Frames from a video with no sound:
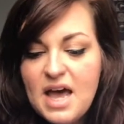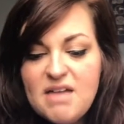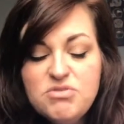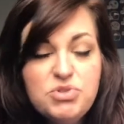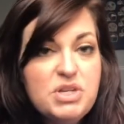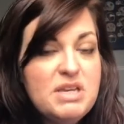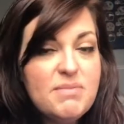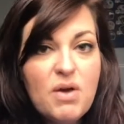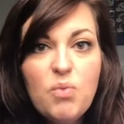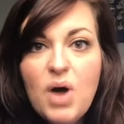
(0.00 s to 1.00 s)
I was drinking
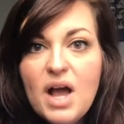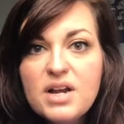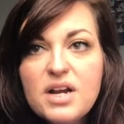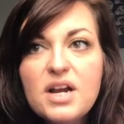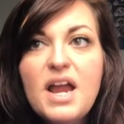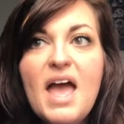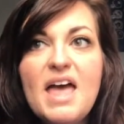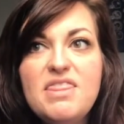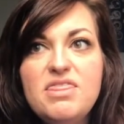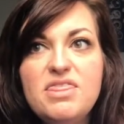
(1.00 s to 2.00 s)
my water,
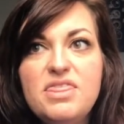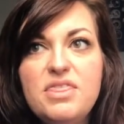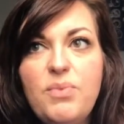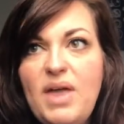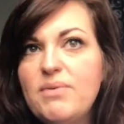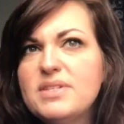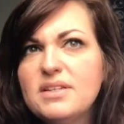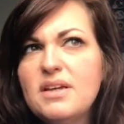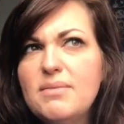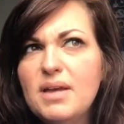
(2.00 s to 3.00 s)
and the weight
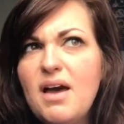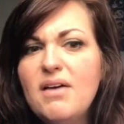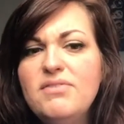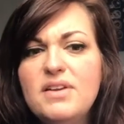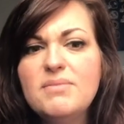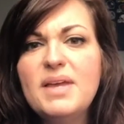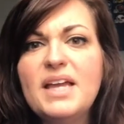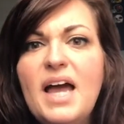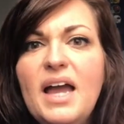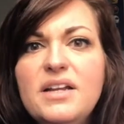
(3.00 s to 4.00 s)
wasn't coming off. And I'm
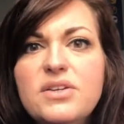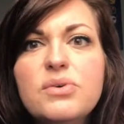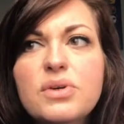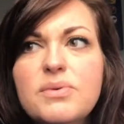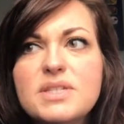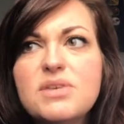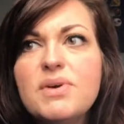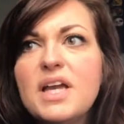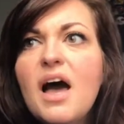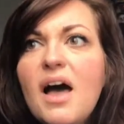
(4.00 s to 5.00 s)
like, I don't know what's
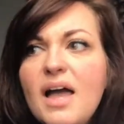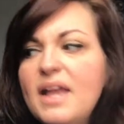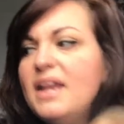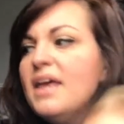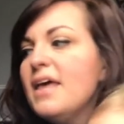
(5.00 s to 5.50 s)
going on.